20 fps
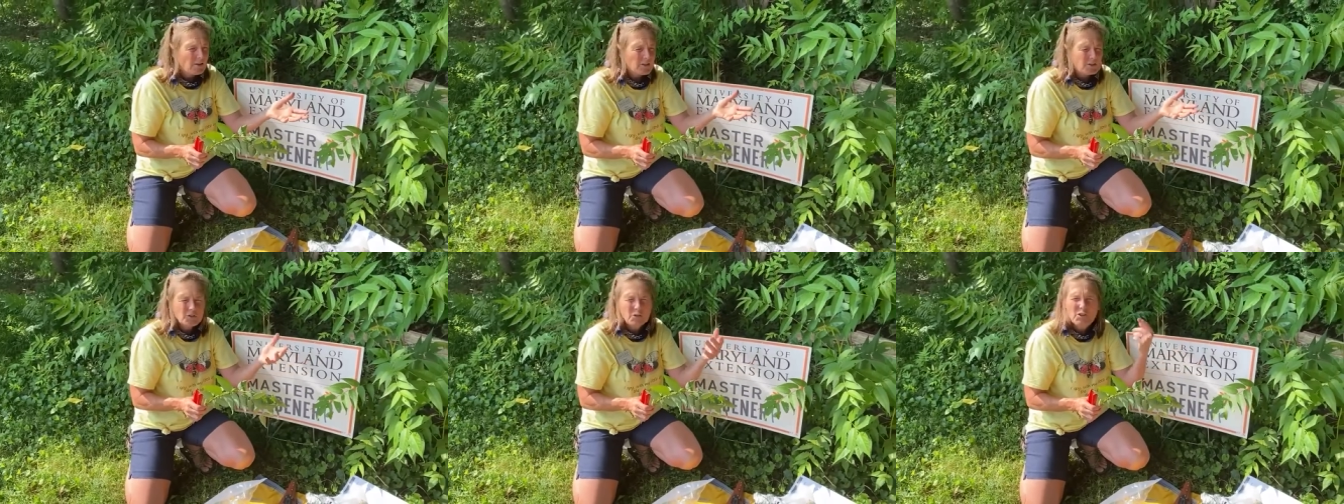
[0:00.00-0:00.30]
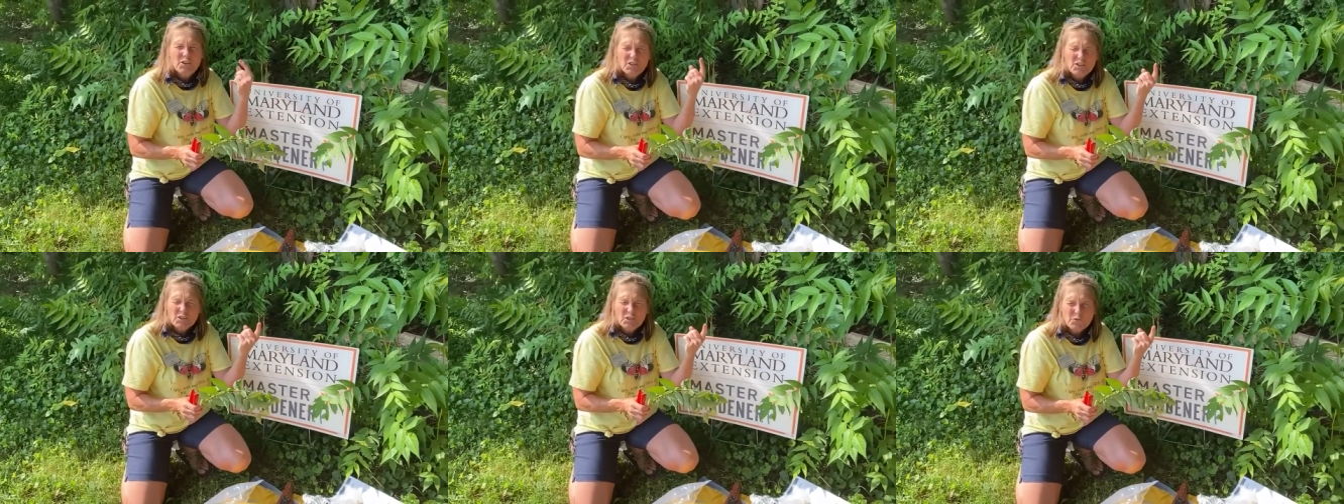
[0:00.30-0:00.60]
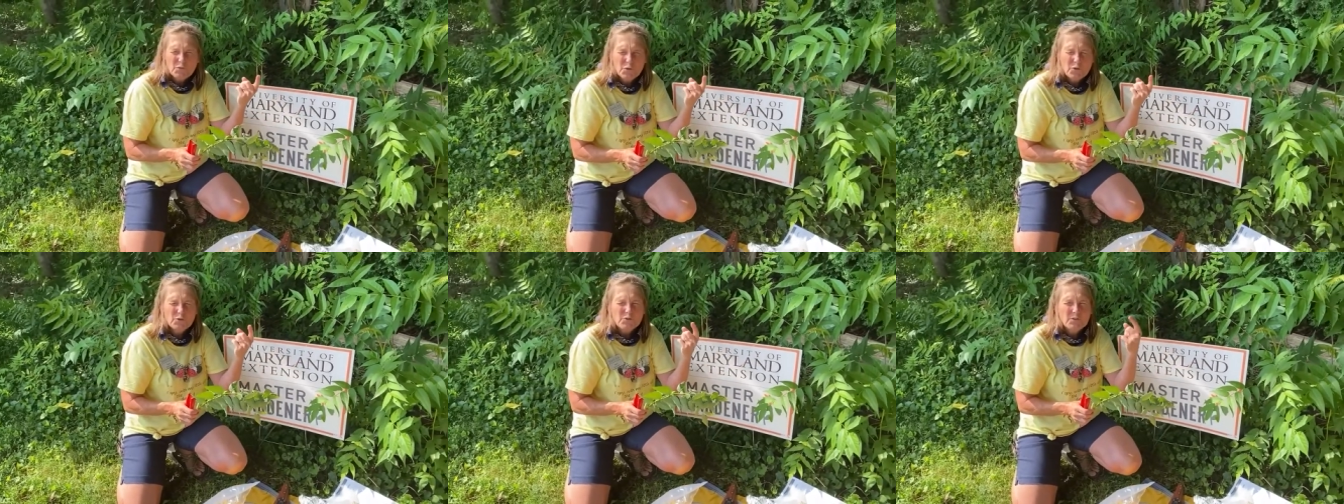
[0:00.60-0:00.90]
you can
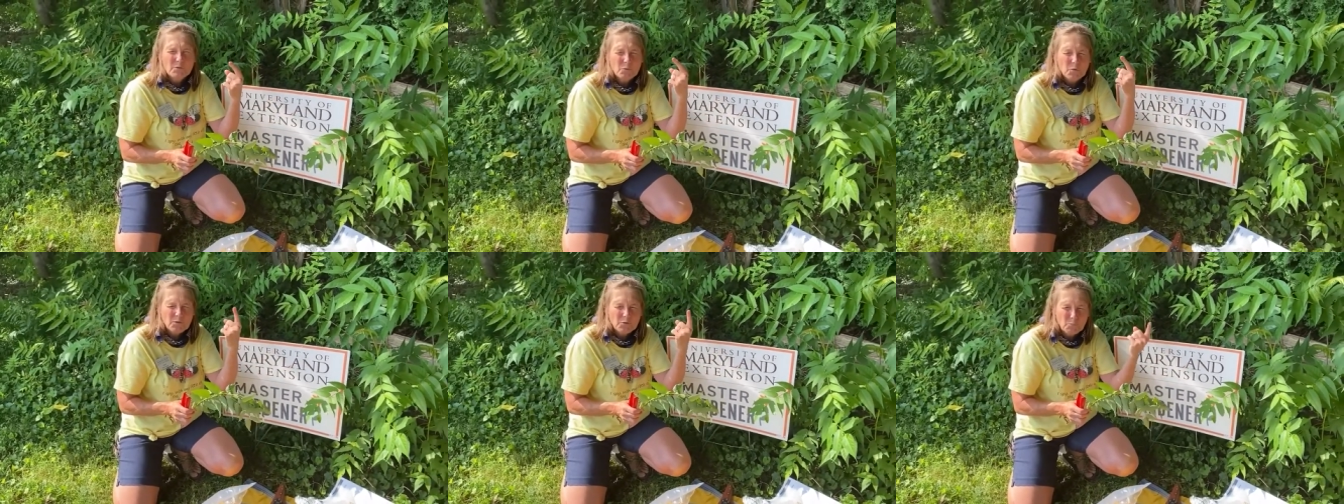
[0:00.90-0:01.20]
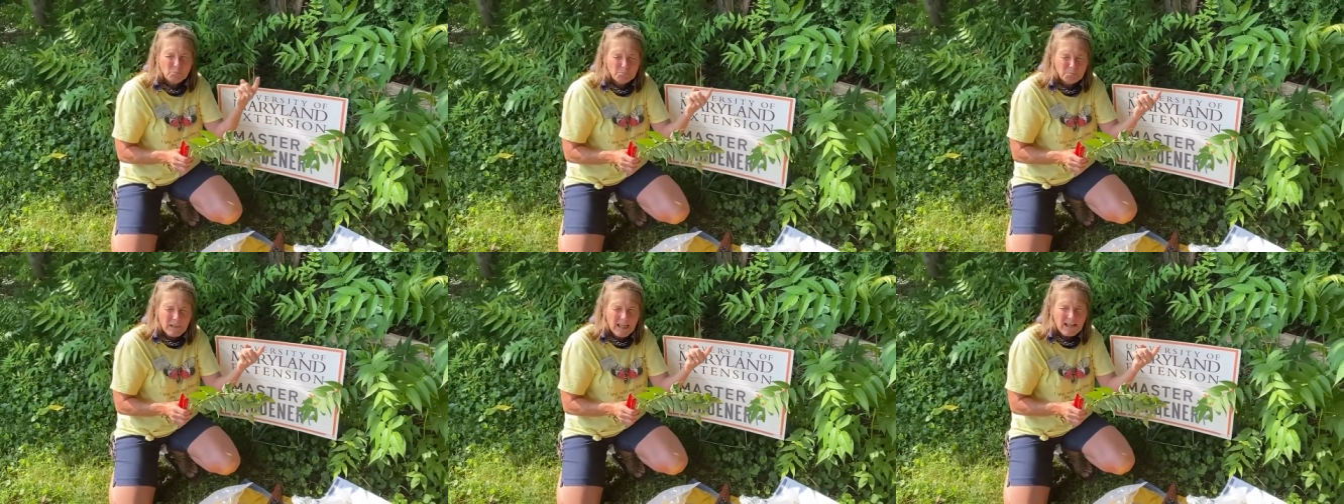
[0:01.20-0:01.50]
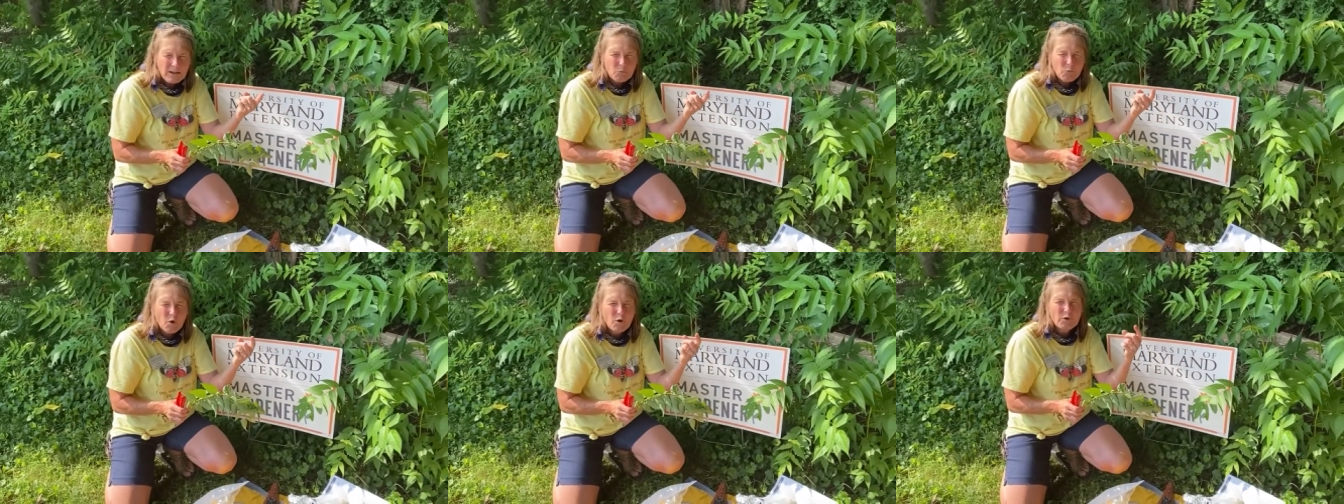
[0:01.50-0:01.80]
confuse it with
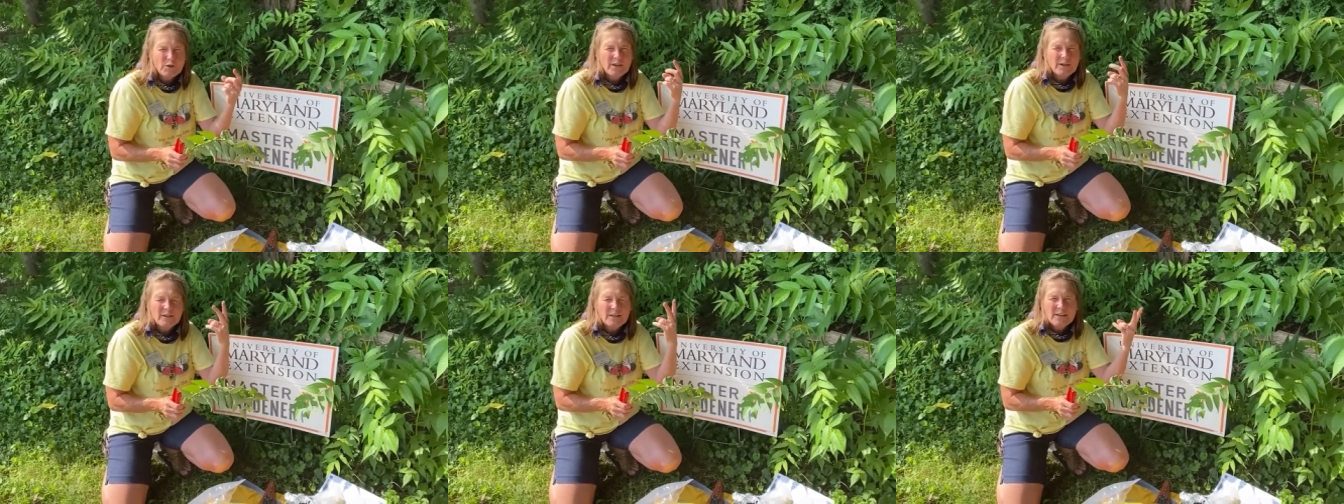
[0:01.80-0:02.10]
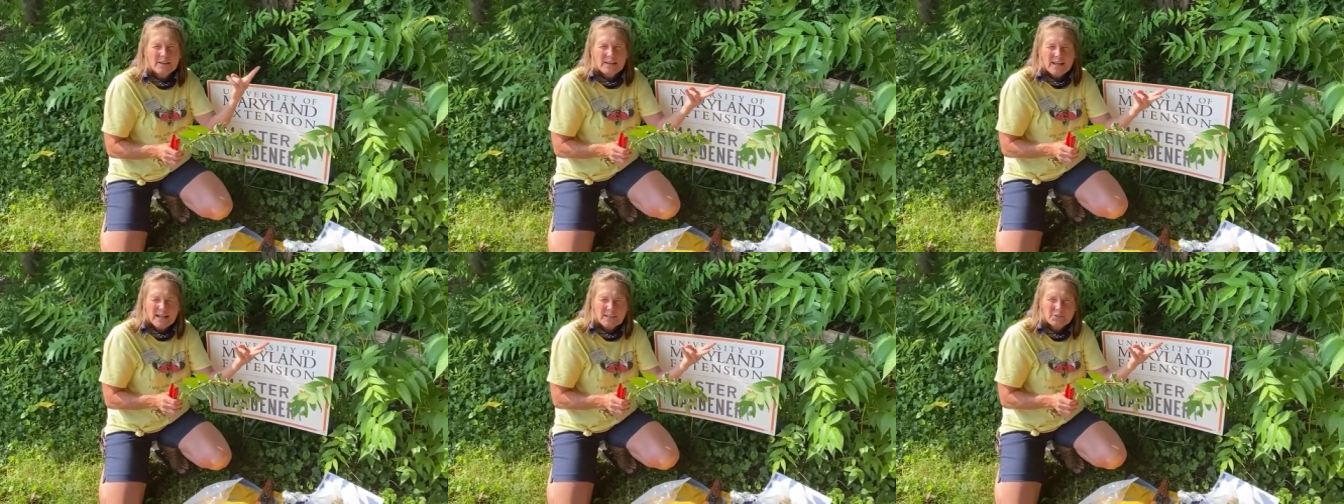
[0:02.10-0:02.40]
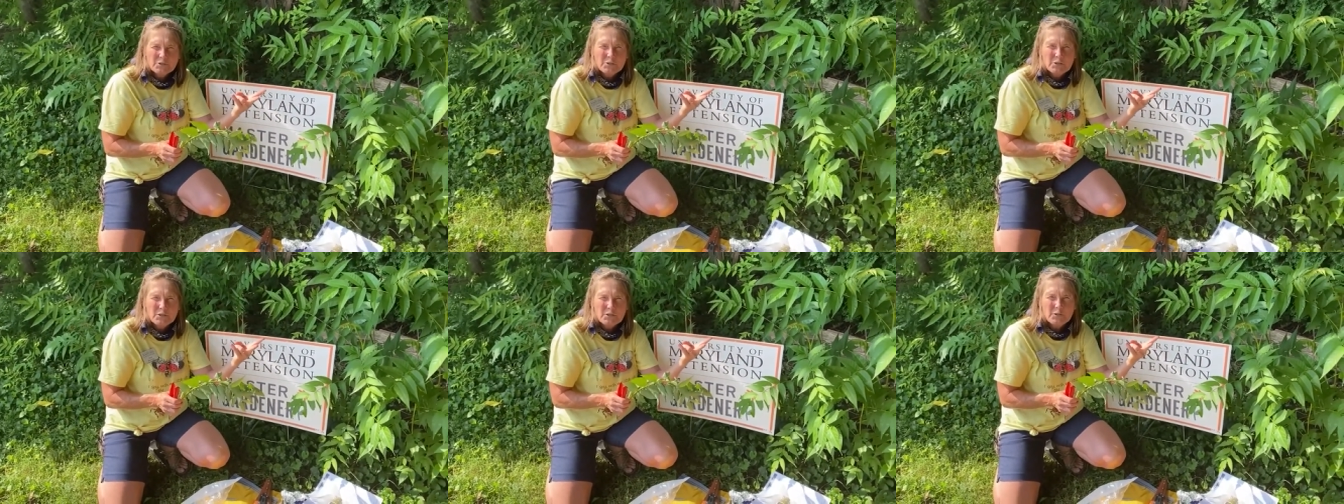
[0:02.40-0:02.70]
black walnut
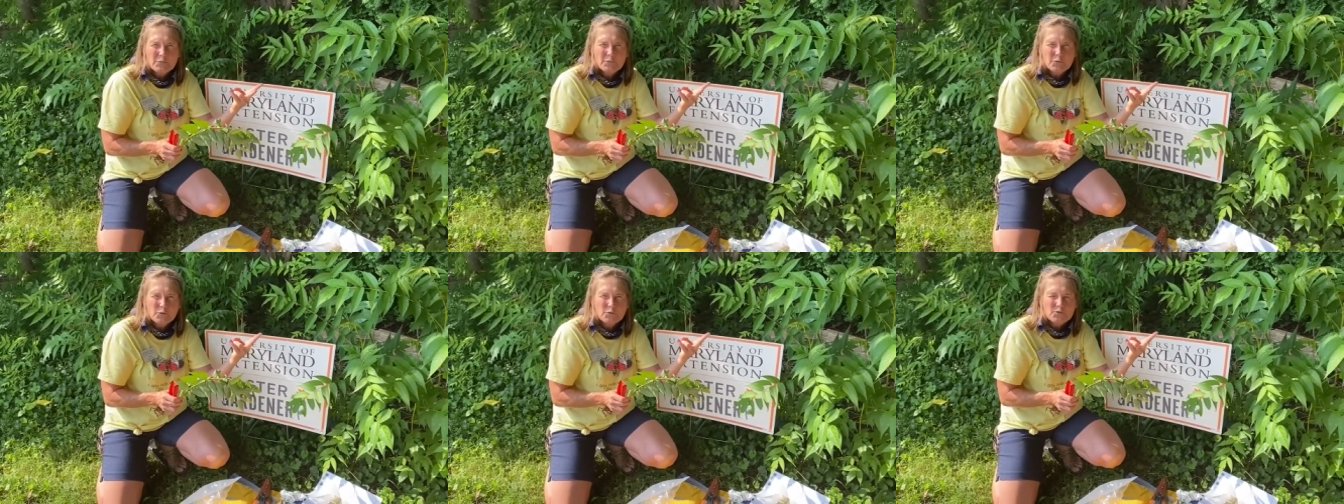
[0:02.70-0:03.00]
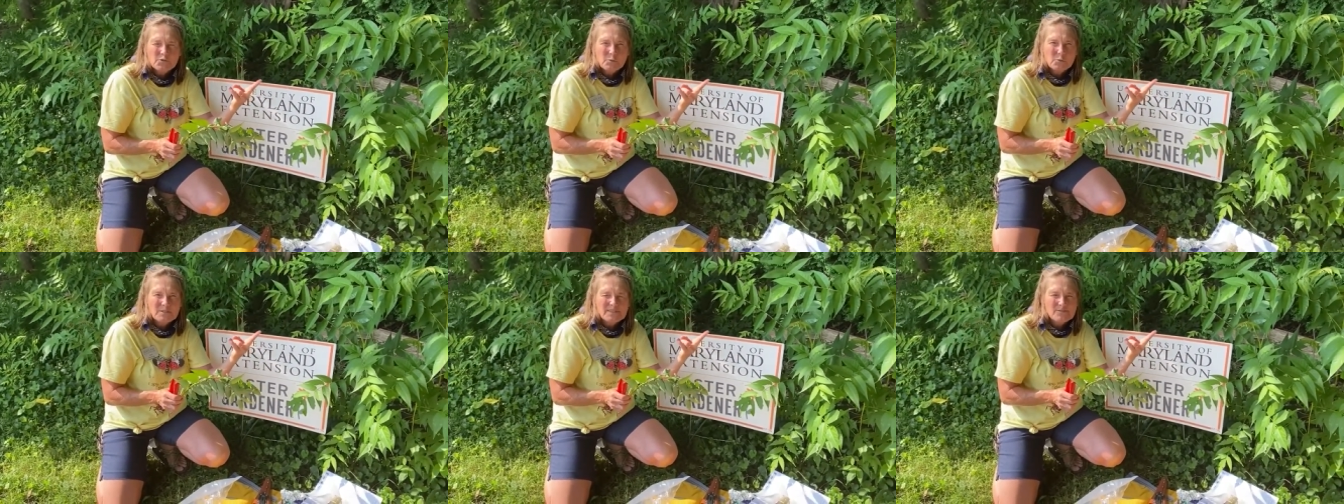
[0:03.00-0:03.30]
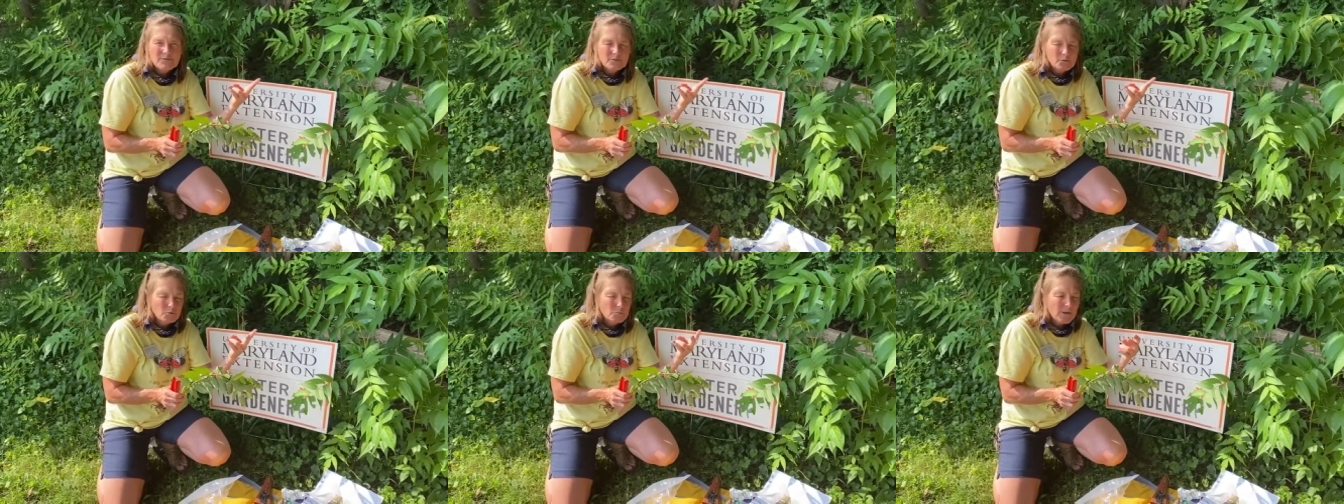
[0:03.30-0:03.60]
and you can confuse it with
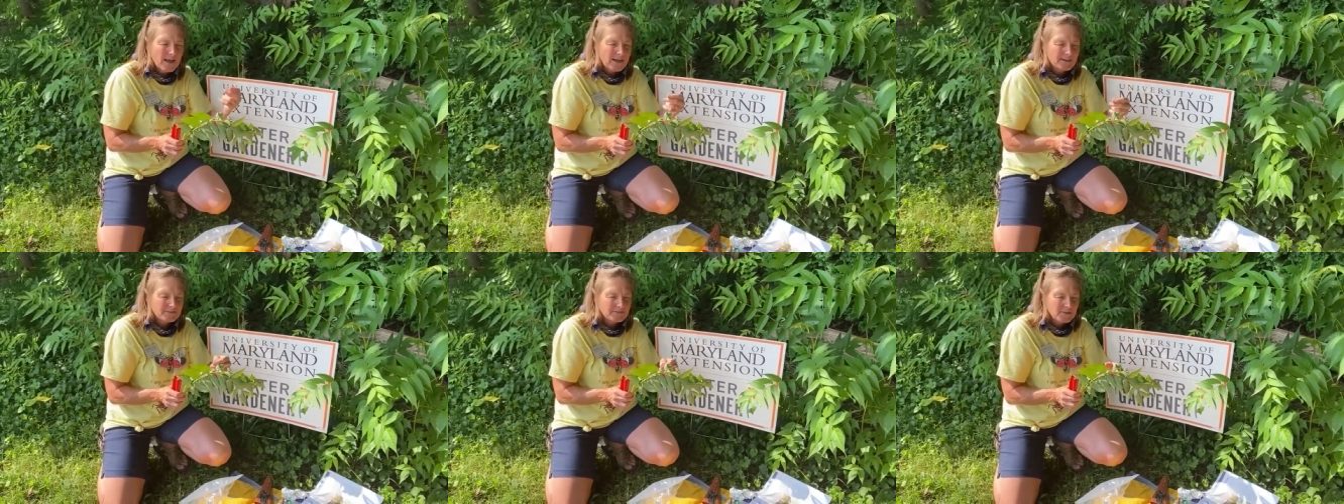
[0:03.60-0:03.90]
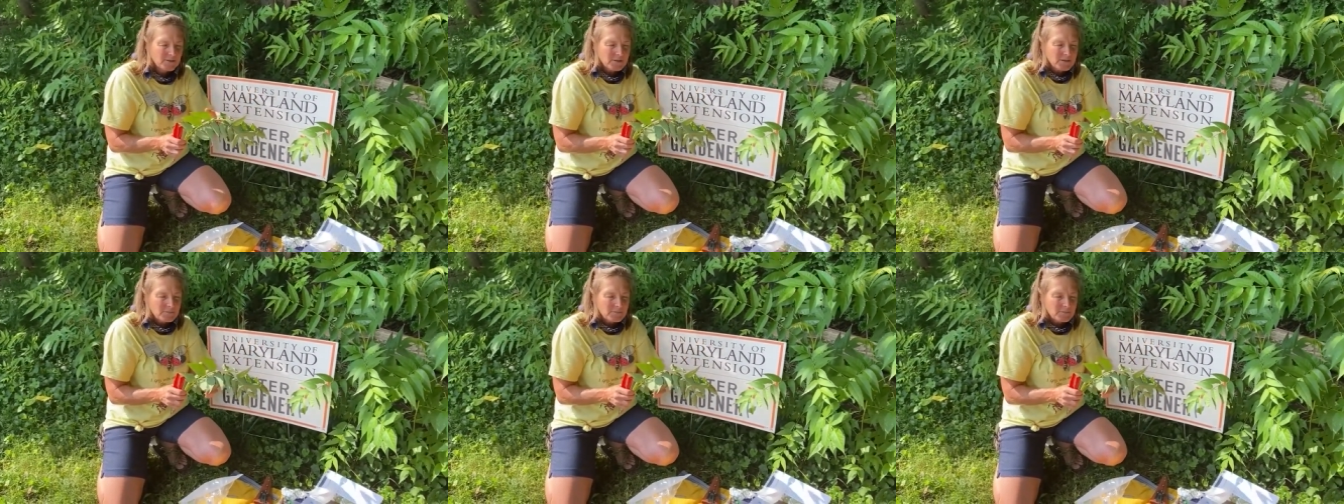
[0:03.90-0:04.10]
sumac.